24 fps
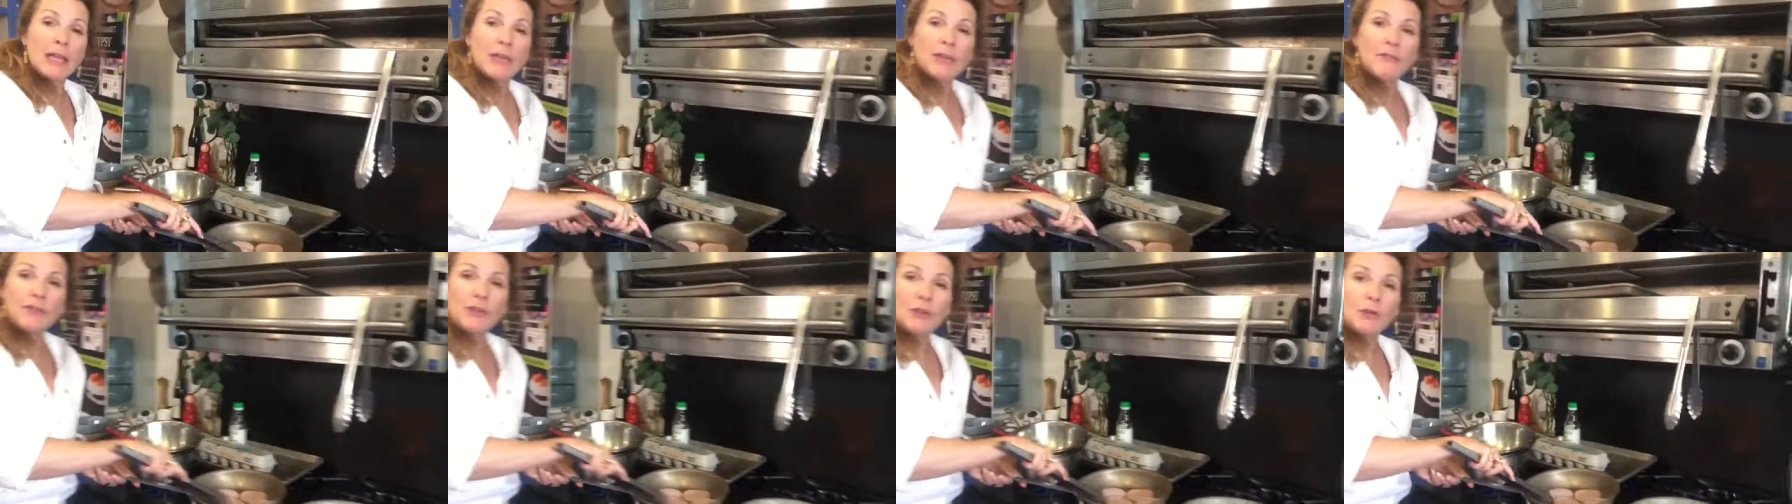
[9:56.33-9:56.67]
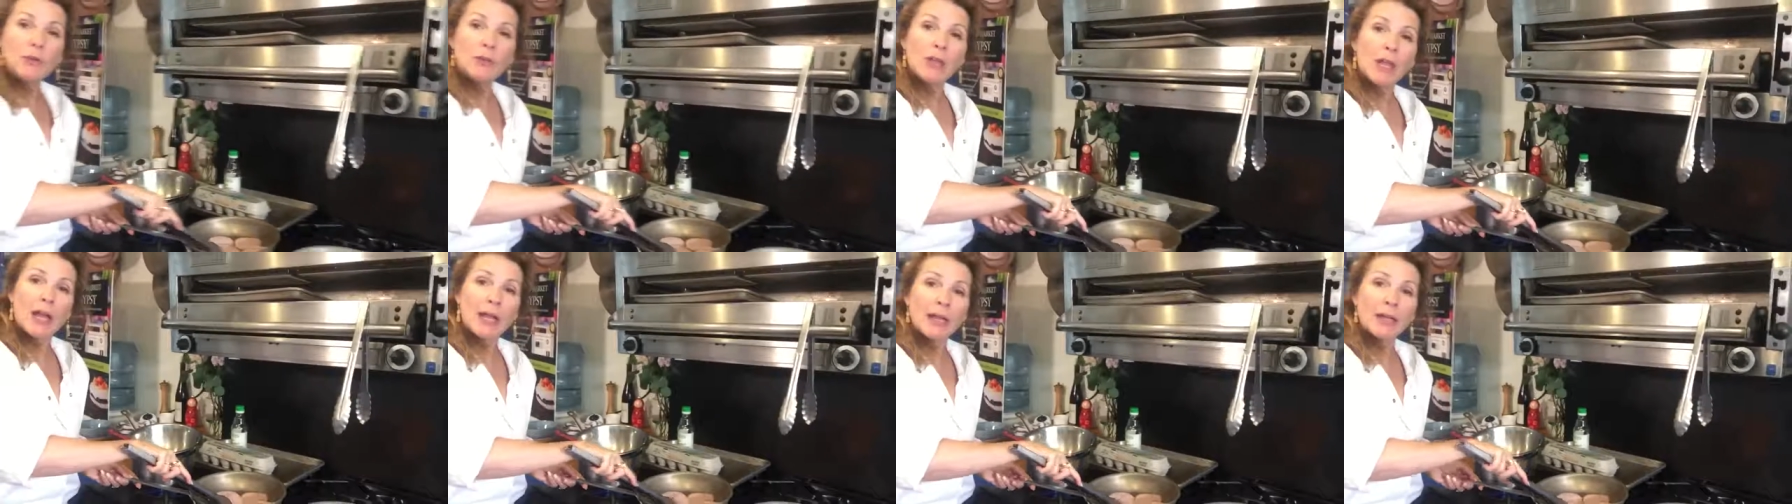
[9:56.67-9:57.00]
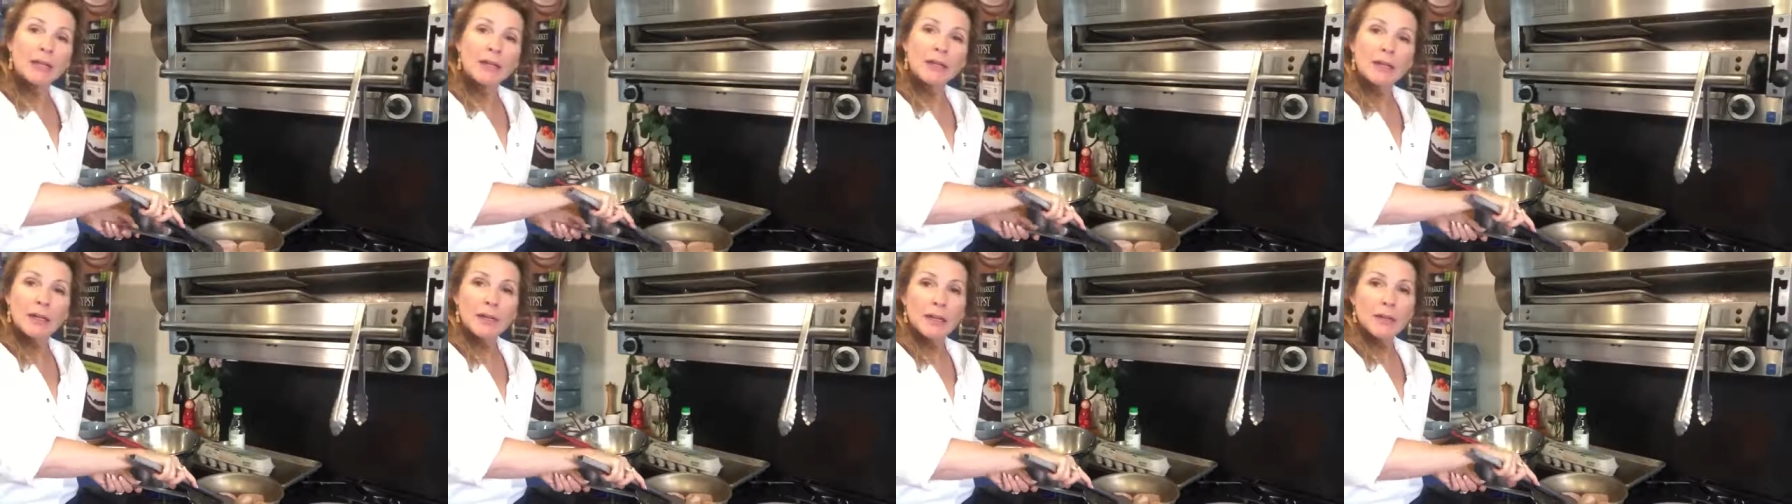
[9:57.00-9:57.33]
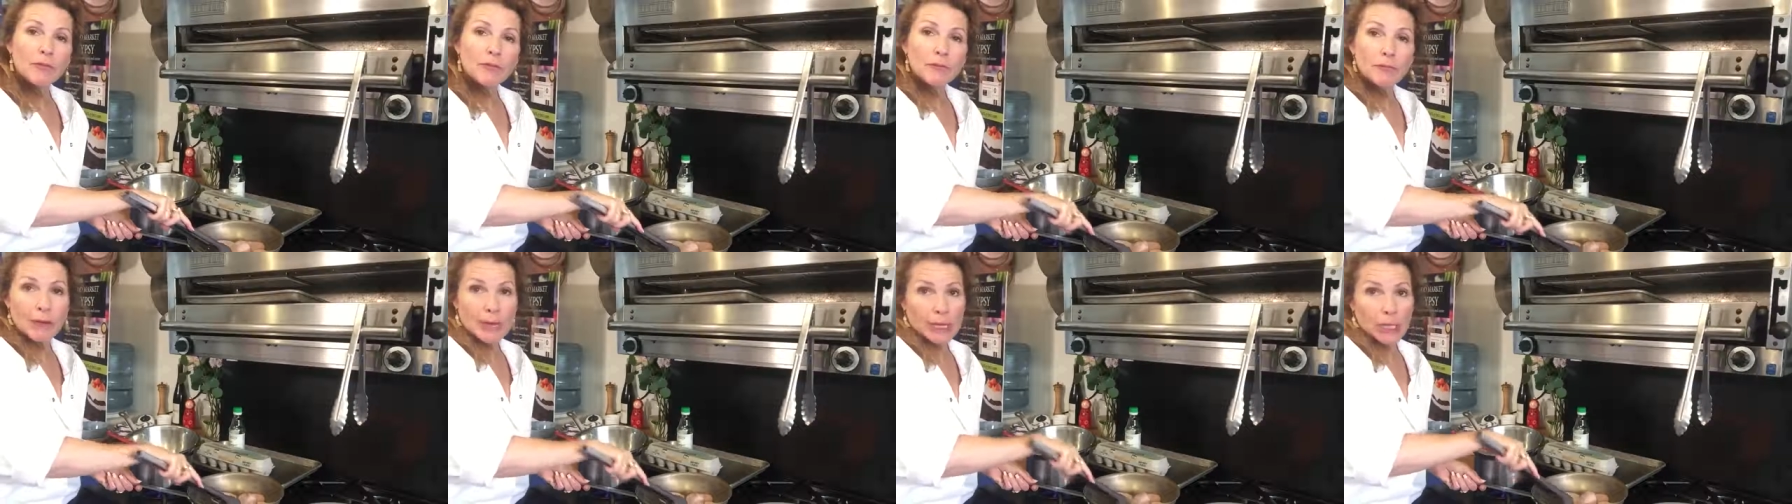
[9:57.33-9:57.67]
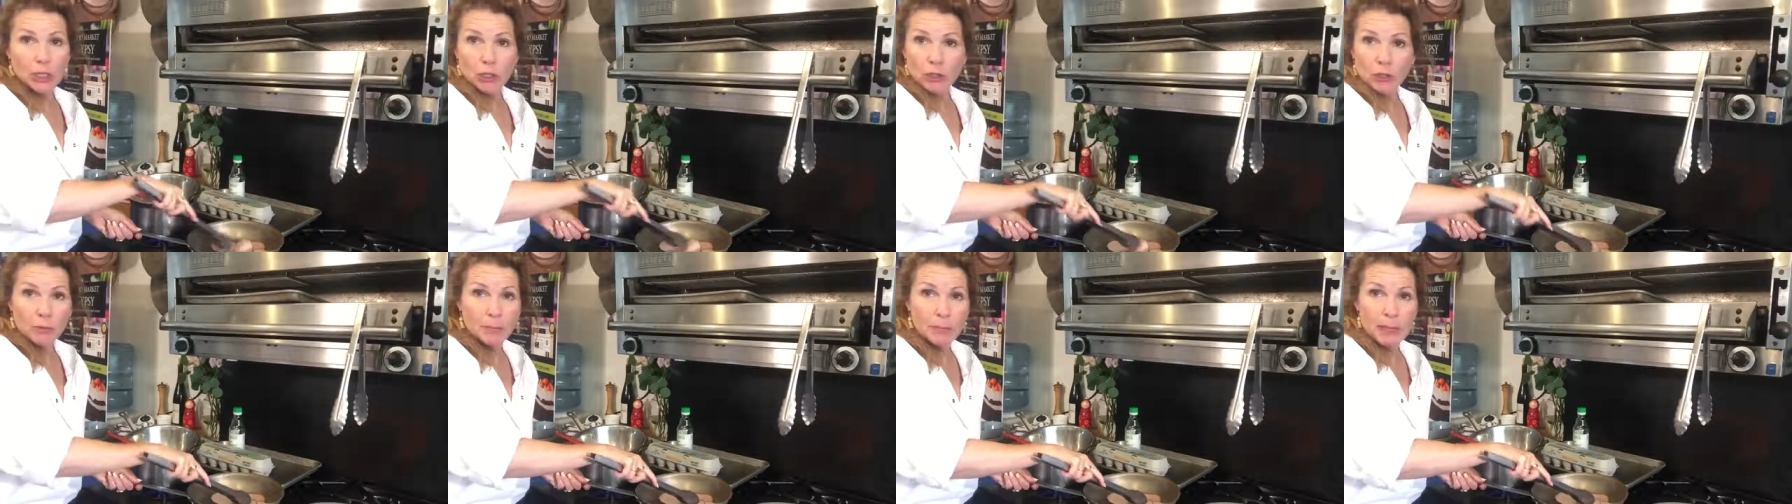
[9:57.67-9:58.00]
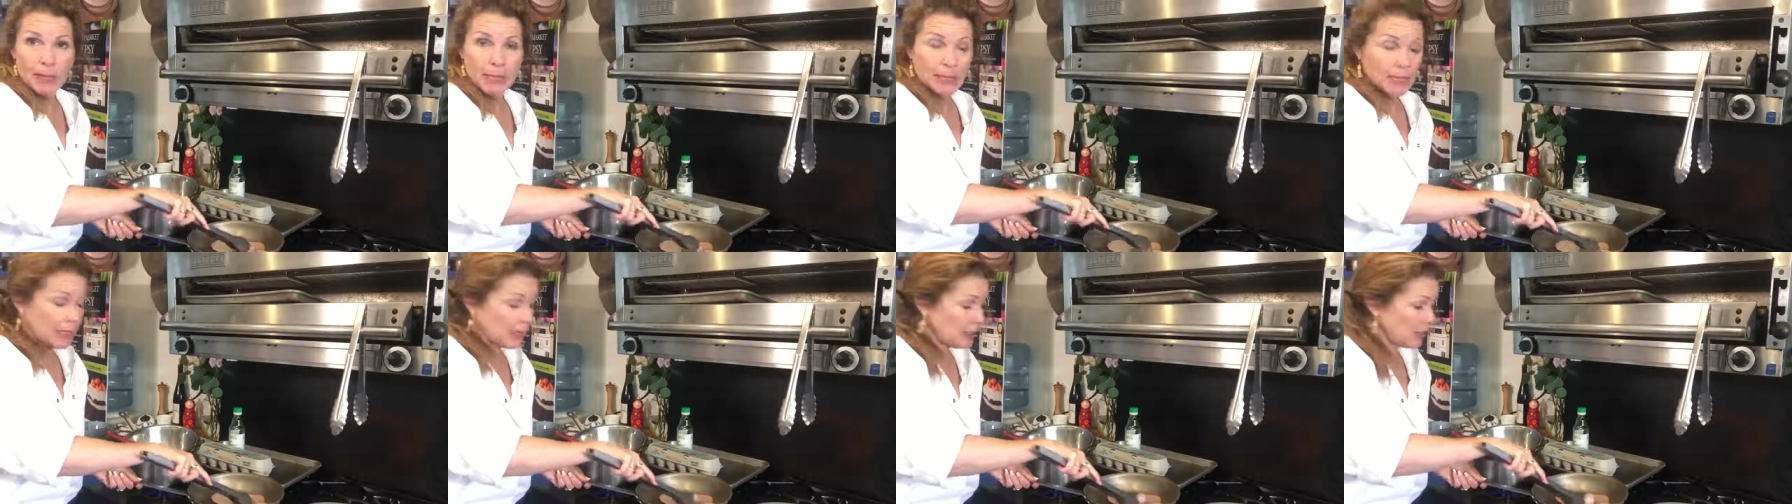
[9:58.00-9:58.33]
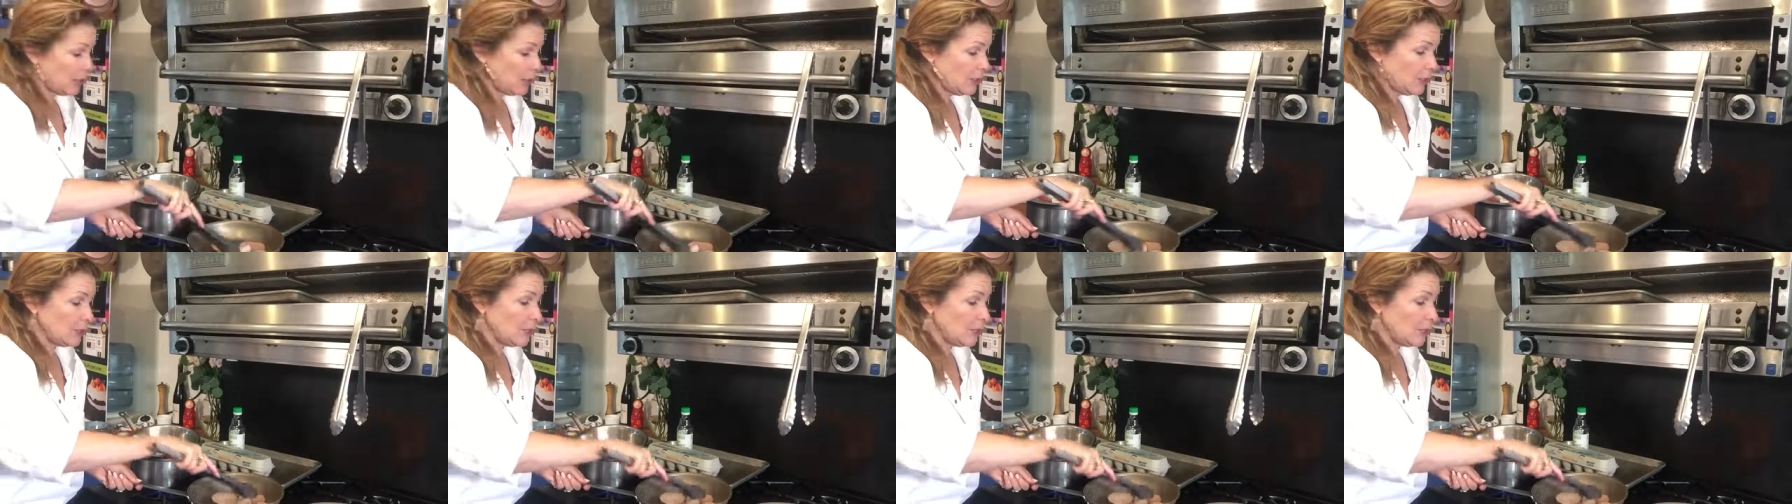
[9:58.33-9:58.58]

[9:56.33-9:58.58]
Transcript: If you like regular bacon,